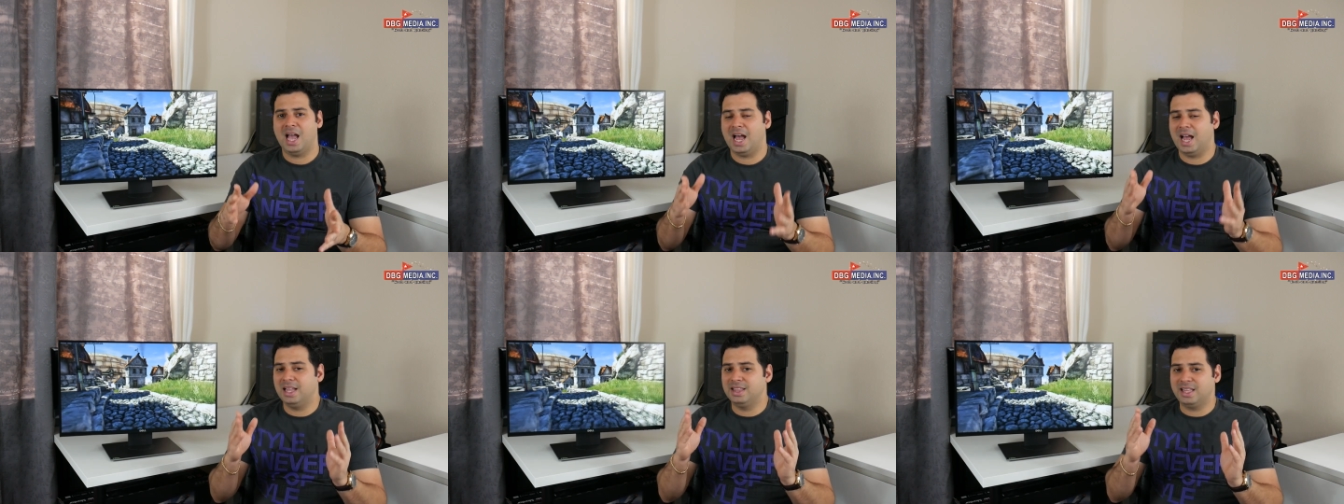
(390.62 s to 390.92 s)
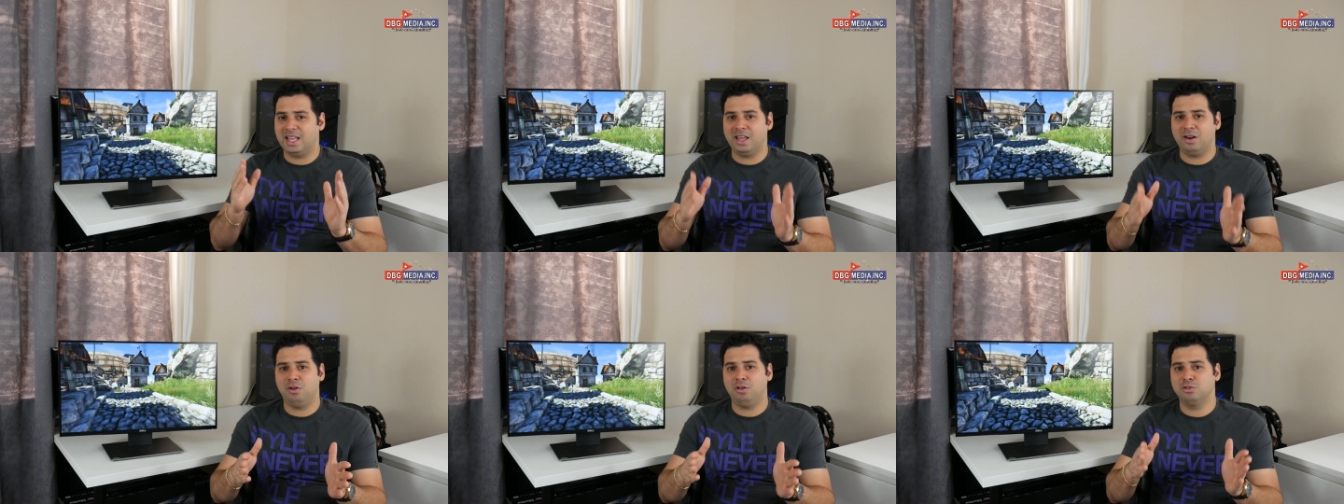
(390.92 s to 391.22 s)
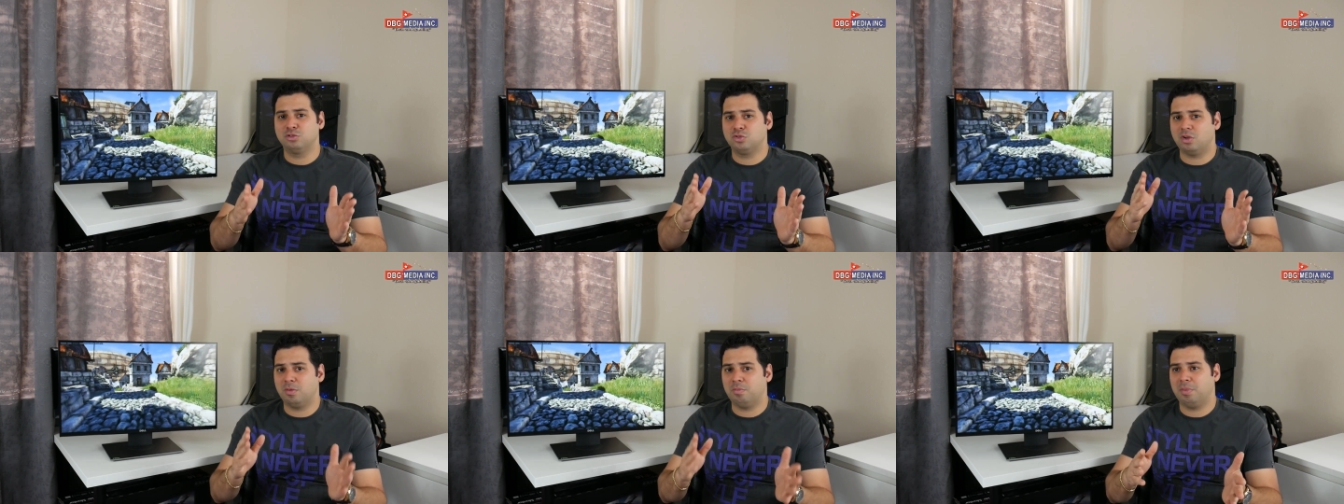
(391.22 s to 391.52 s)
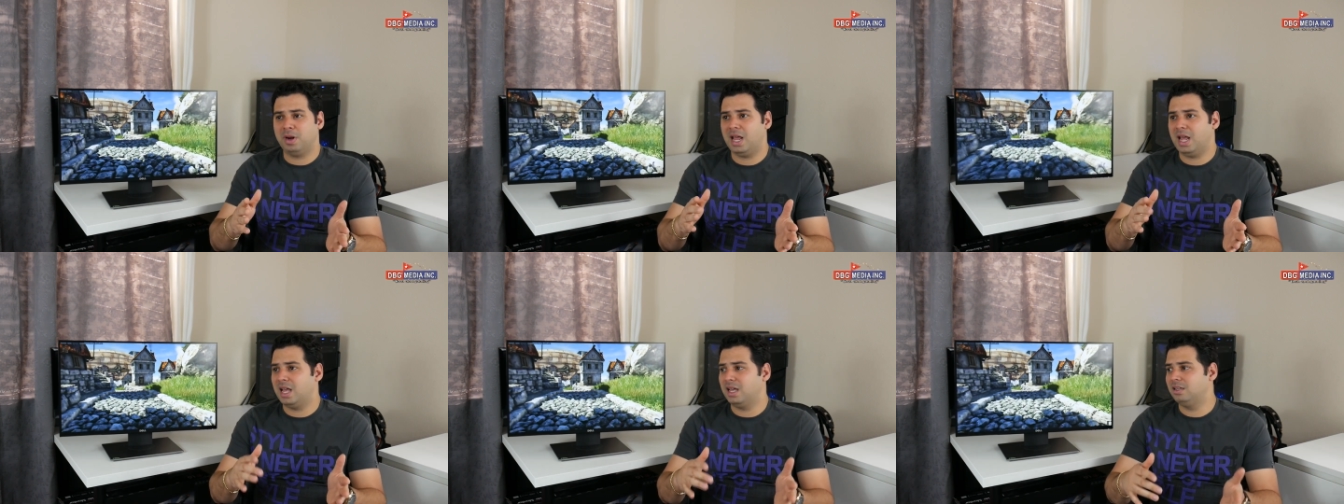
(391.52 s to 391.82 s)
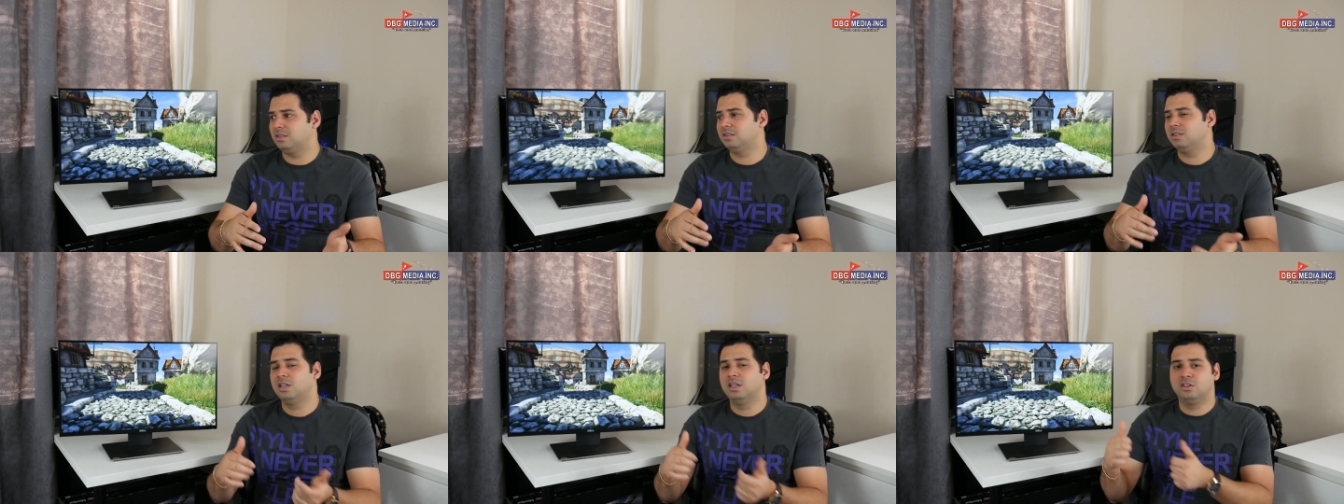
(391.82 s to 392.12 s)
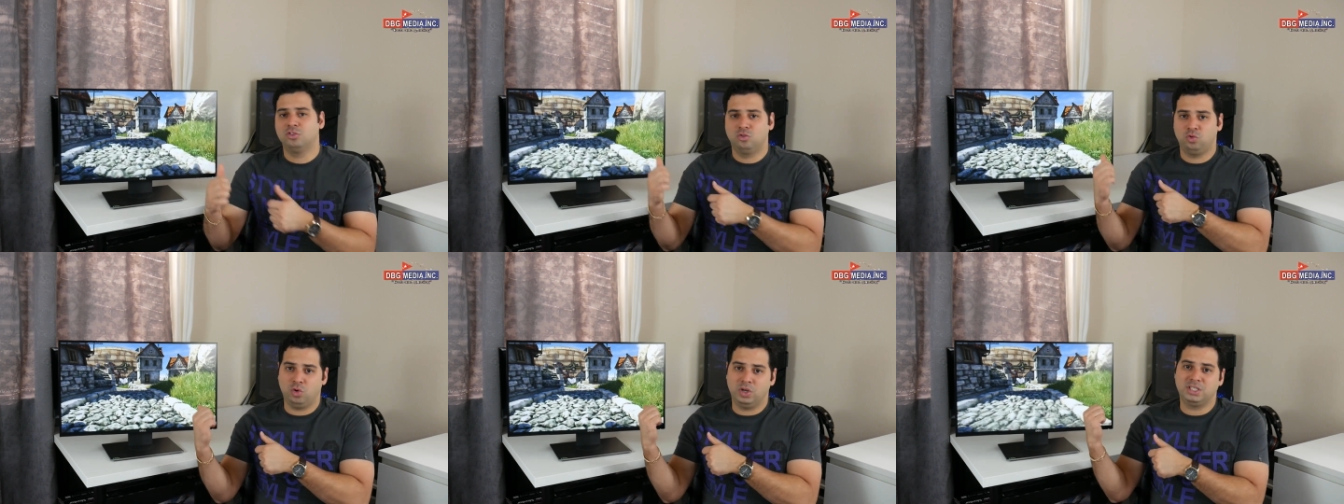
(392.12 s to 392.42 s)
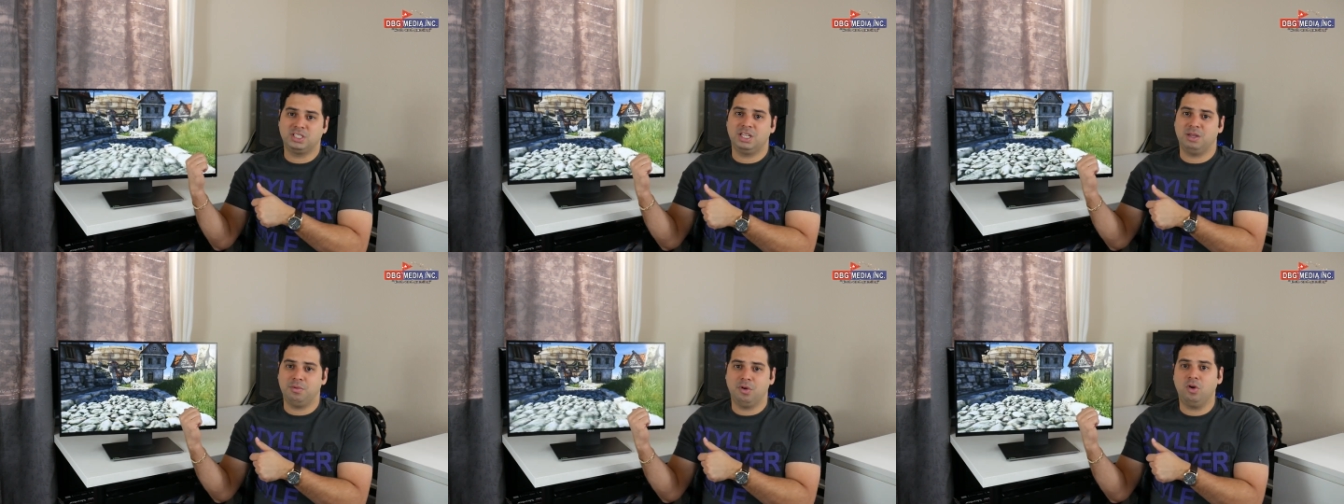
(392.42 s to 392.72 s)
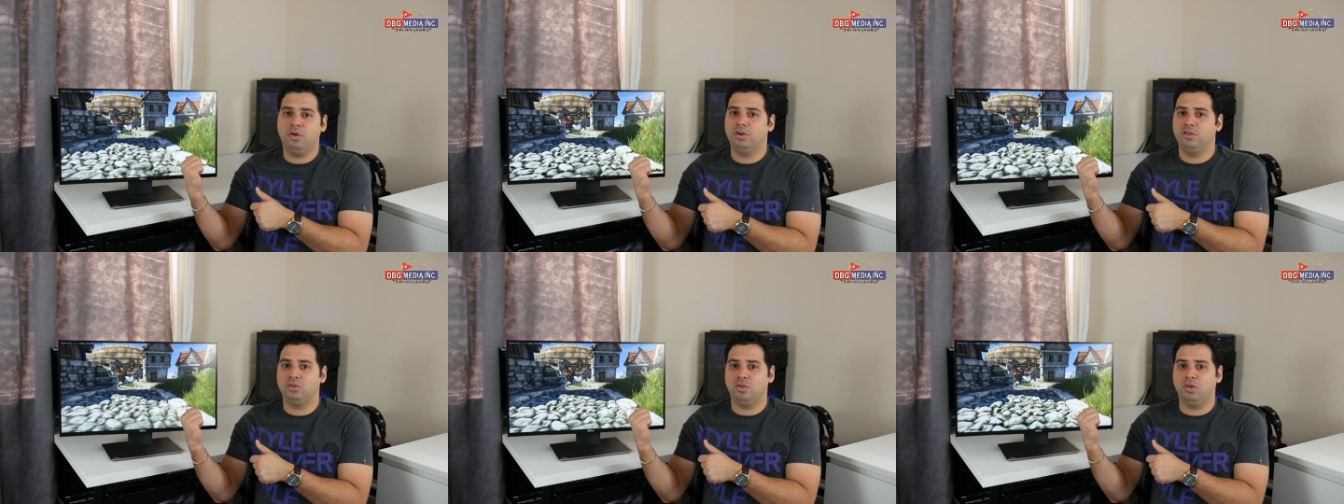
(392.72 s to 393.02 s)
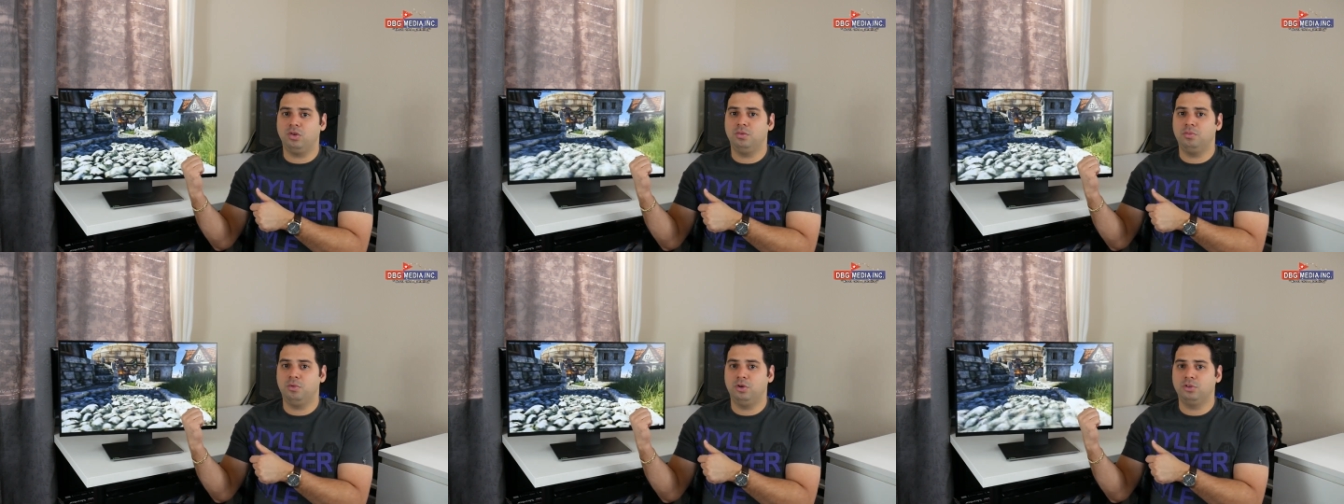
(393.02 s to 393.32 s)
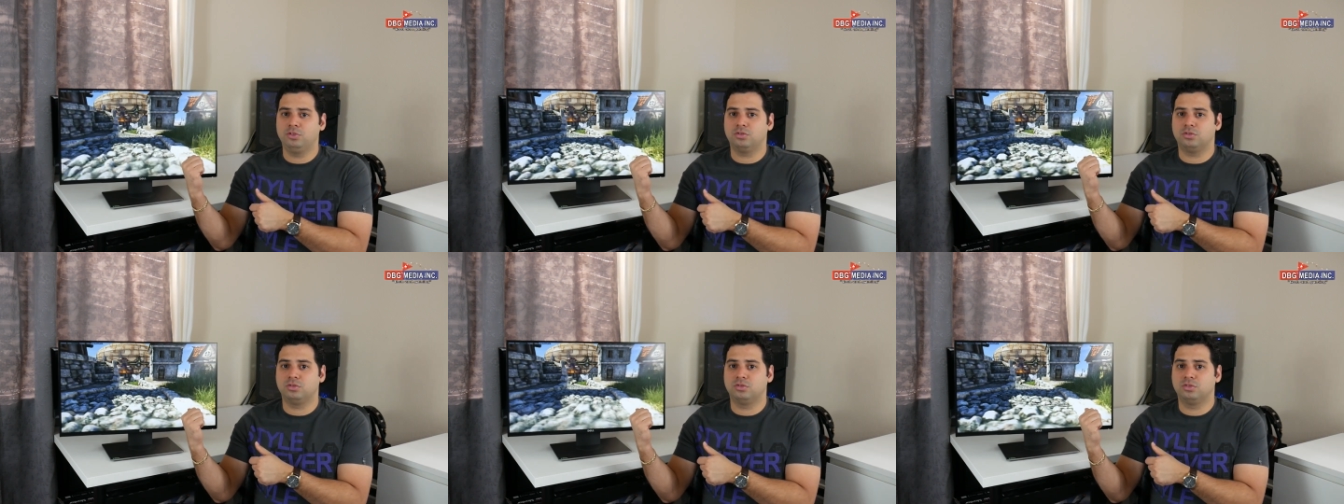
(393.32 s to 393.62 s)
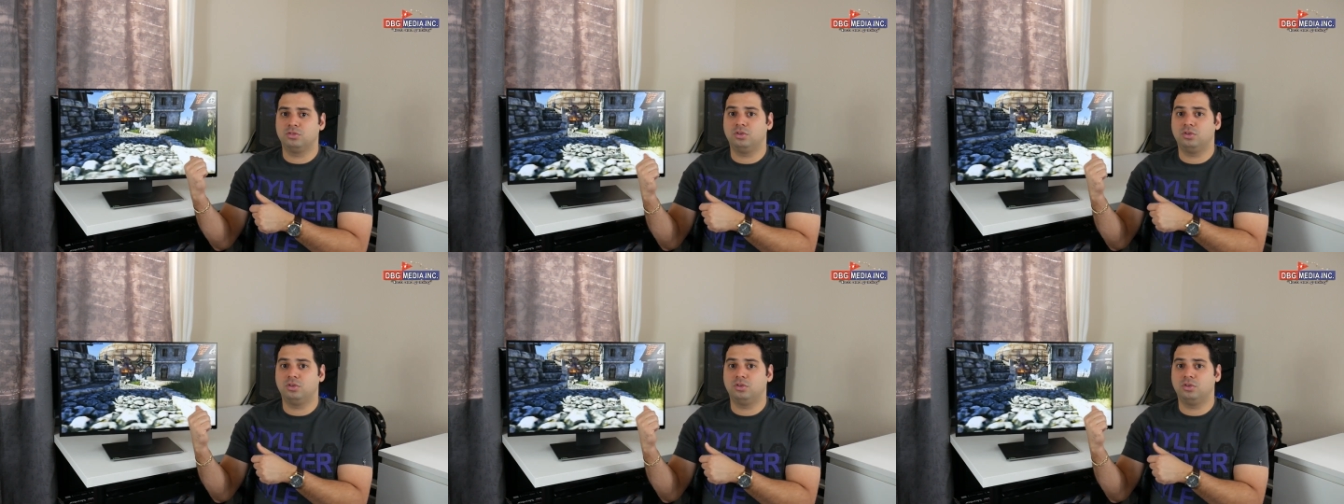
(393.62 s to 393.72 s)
And that also applies to a $700 monitor.